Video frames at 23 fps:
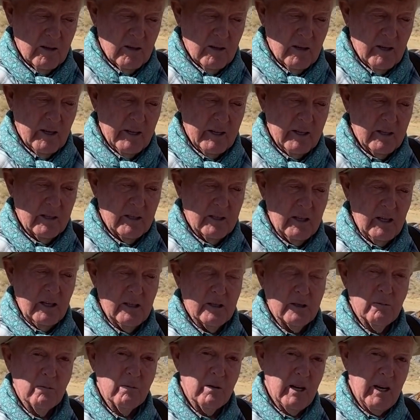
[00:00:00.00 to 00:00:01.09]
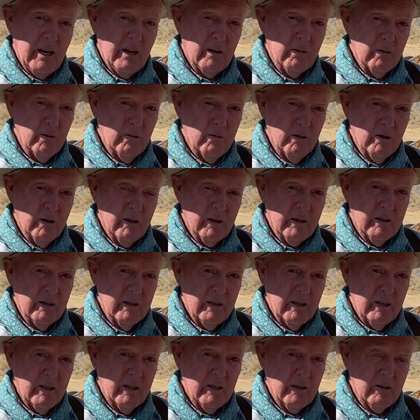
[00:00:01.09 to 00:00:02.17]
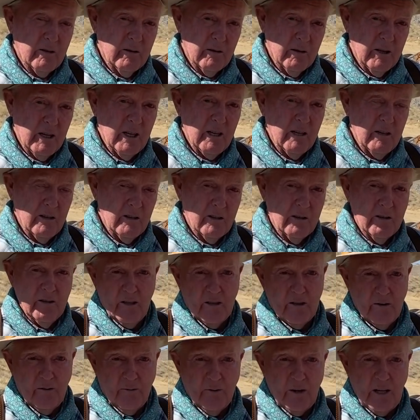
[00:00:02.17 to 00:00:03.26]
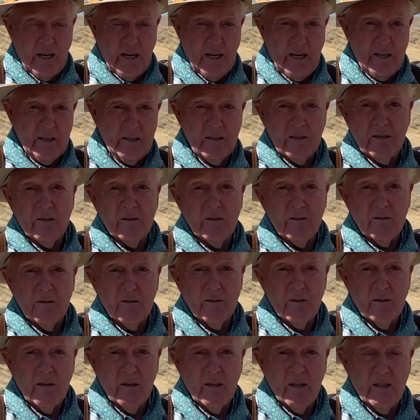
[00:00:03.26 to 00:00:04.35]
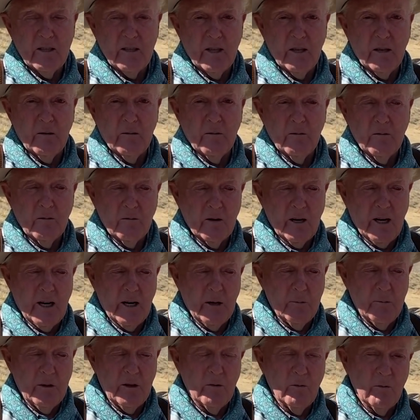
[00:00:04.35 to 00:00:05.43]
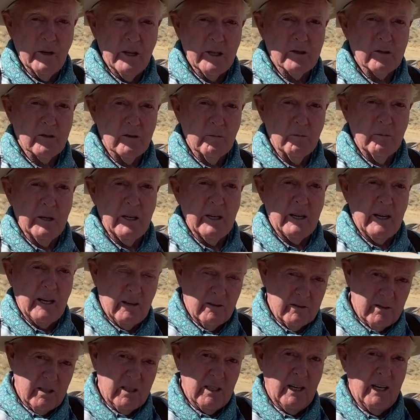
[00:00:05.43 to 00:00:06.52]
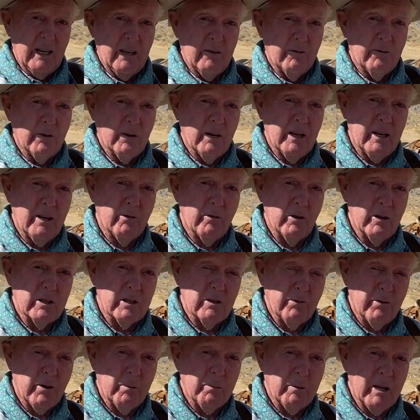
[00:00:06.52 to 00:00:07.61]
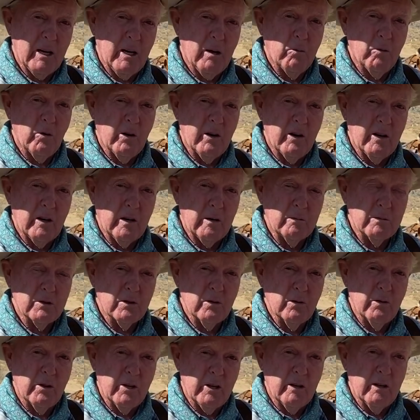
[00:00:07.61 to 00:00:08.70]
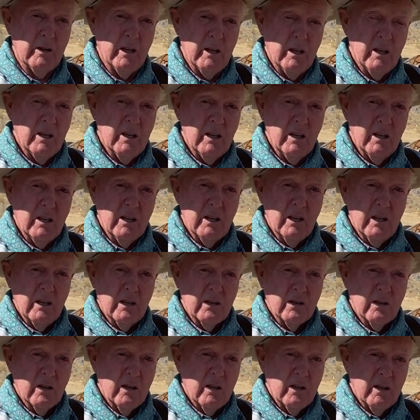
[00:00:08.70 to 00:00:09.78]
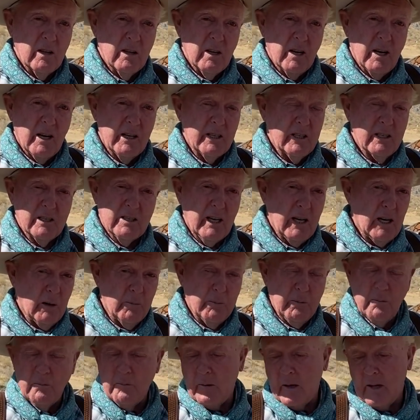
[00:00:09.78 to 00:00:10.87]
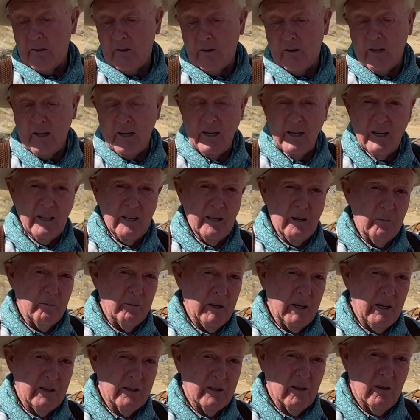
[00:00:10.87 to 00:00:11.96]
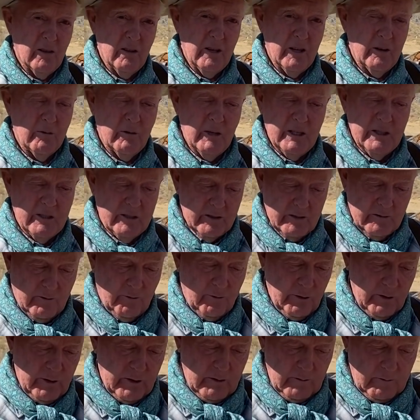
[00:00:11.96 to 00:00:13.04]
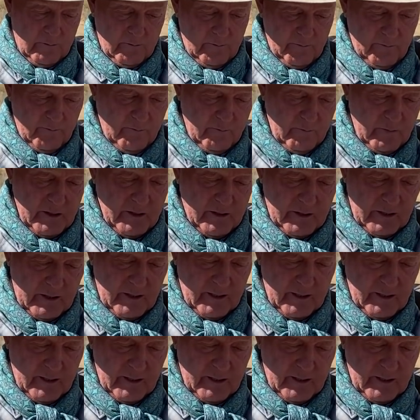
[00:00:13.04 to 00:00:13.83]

I can teach them lateral work in a corral or on the flat and then ride them in the western bit outside for leverage if I'm cowboying on them. So I just help them bend their head a little bit is all that reason for the missing